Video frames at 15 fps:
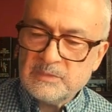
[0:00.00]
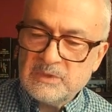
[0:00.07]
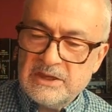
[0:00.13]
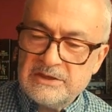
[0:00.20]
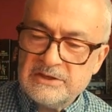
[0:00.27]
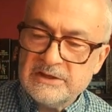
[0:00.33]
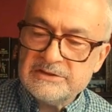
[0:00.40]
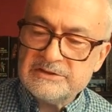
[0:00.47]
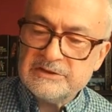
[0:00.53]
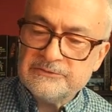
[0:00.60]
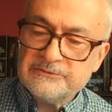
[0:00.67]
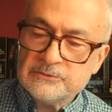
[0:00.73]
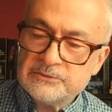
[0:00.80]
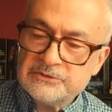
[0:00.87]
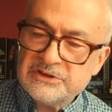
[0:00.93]
In
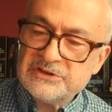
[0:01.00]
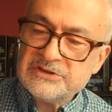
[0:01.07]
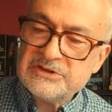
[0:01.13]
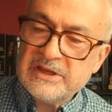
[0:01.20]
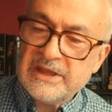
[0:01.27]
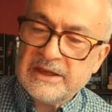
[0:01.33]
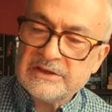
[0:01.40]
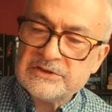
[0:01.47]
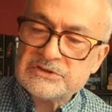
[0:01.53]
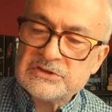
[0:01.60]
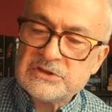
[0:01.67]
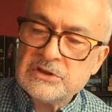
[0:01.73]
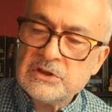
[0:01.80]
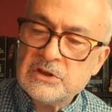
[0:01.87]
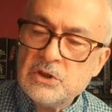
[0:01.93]

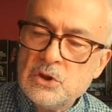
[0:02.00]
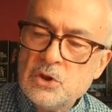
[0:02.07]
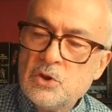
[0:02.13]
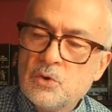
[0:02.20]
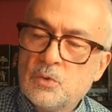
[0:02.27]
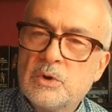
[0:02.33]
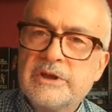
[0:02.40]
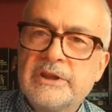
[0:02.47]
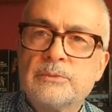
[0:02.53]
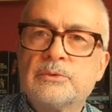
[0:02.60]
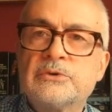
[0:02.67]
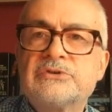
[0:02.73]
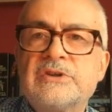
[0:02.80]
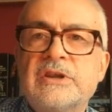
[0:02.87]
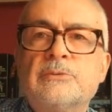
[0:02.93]
1946, when it
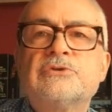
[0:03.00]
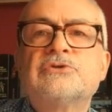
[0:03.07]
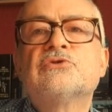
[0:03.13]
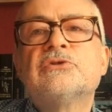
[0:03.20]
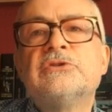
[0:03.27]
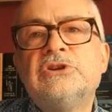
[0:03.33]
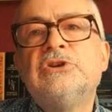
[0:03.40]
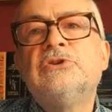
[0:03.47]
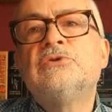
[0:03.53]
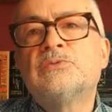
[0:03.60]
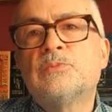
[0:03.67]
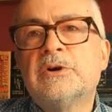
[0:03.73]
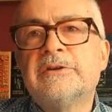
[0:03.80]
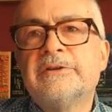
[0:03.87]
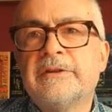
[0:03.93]
was it was sort of
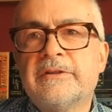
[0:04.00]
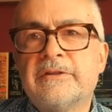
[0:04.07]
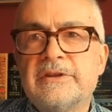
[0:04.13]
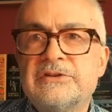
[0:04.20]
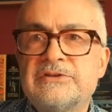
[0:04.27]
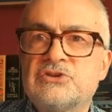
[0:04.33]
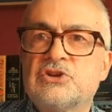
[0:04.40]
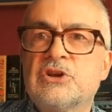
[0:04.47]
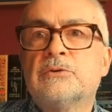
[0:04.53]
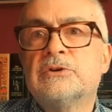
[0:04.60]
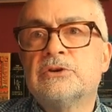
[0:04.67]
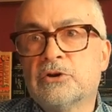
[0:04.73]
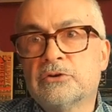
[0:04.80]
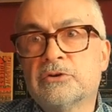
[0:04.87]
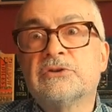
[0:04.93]
newsworthy that this show
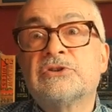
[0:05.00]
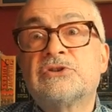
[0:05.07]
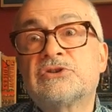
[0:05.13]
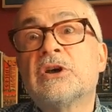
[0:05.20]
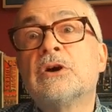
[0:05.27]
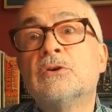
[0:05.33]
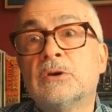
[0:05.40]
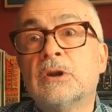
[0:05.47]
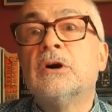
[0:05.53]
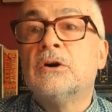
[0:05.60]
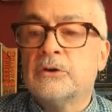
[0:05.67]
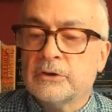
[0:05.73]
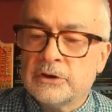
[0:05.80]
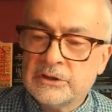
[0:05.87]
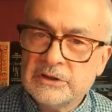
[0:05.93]
had gone on so
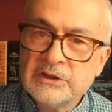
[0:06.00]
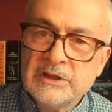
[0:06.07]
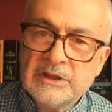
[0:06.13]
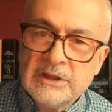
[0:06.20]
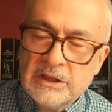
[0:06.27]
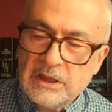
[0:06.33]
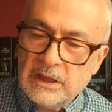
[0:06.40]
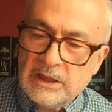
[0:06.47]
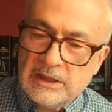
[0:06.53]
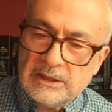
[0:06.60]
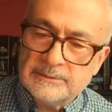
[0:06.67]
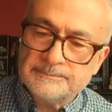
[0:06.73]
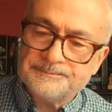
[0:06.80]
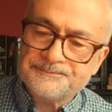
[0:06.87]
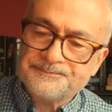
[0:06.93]
long.
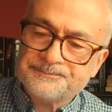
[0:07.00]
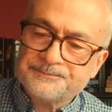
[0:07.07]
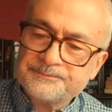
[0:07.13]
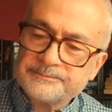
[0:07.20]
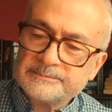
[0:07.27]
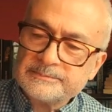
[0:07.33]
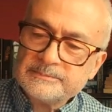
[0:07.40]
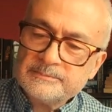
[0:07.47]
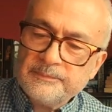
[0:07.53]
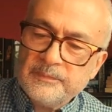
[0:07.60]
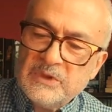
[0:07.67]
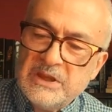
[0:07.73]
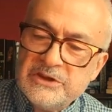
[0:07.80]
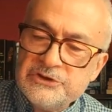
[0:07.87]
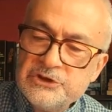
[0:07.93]
Um,
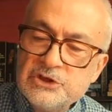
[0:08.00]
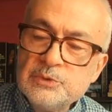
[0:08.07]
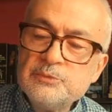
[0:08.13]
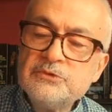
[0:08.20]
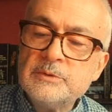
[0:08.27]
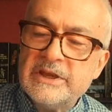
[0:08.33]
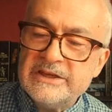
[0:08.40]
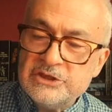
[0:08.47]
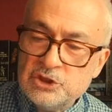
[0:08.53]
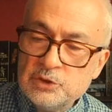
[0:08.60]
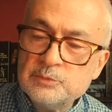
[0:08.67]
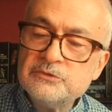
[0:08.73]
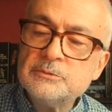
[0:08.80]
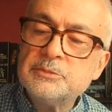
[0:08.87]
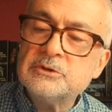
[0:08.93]
innumer
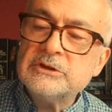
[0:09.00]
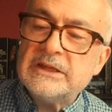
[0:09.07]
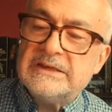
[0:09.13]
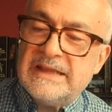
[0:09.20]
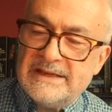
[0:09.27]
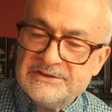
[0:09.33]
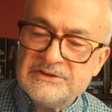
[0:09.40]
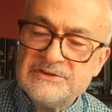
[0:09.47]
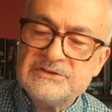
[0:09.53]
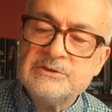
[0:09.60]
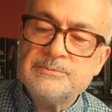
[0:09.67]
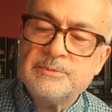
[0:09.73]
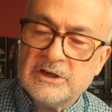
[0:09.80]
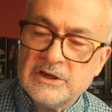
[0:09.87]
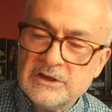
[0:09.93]
innumerable letters
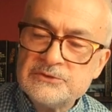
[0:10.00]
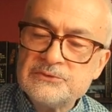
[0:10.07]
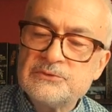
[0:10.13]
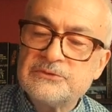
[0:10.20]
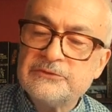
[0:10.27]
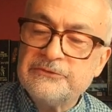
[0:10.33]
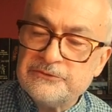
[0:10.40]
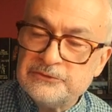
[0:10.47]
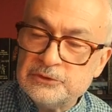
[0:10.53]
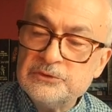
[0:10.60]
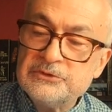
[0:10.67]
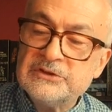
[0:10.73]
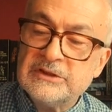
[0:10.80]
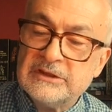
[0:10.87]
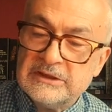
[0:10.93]
and parcels of
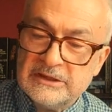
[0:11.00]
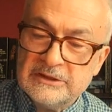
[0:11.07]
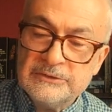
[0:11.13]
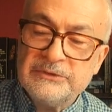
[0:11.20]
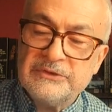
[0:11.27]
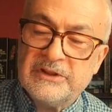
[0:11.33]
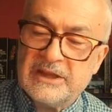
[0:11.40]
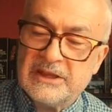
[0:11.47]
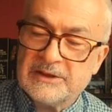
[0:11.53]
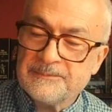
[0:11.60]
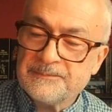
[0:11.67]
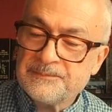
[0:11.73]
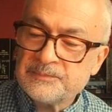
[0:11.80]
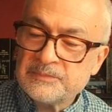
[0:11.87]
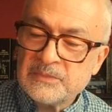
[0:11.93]
food and clothing
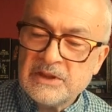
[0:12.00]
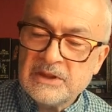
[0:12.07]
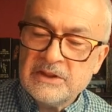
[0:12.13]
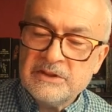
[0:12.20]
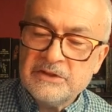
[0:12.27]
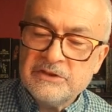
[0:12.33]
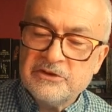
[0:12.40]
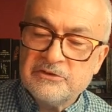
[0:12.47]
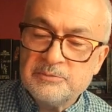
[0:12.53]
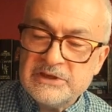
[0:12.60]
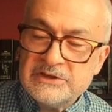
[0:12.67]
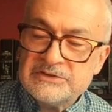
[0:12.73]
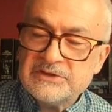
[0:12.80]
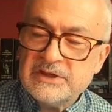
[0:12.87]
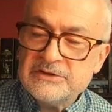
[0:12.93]
have
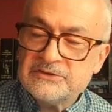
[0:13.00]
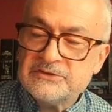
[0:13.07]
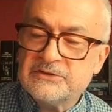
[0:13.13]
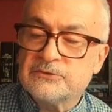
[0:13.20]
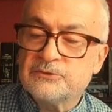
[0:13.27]
been sent to the